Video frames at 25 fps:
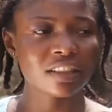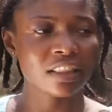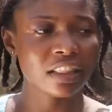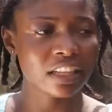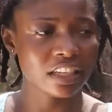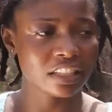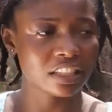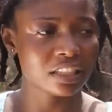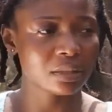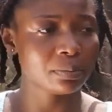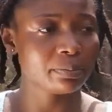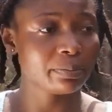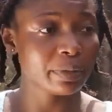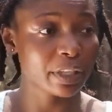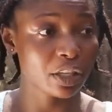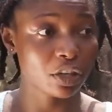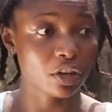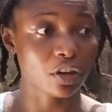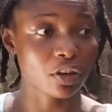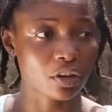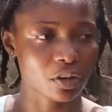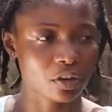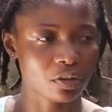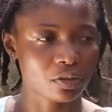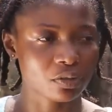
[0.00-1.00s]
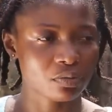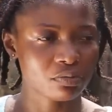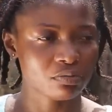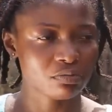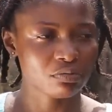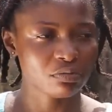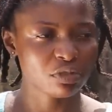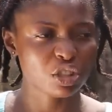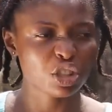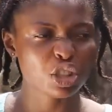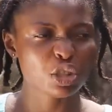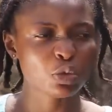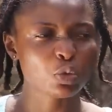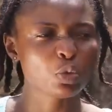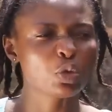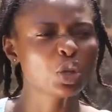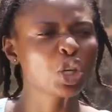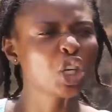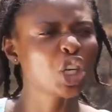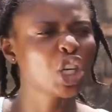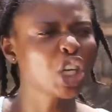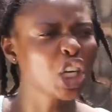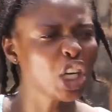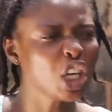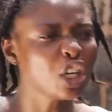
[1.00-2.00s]
That lazy peacock,
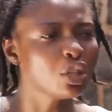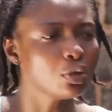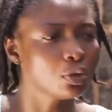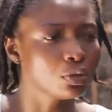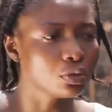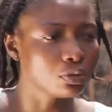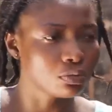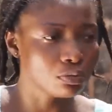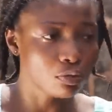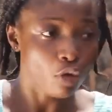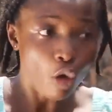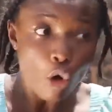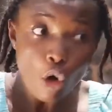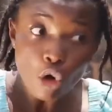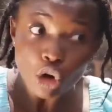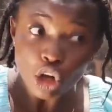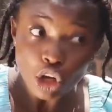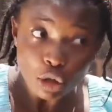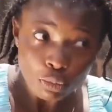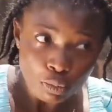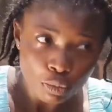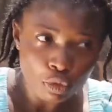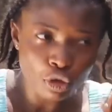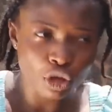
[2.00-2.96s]
she will kill you.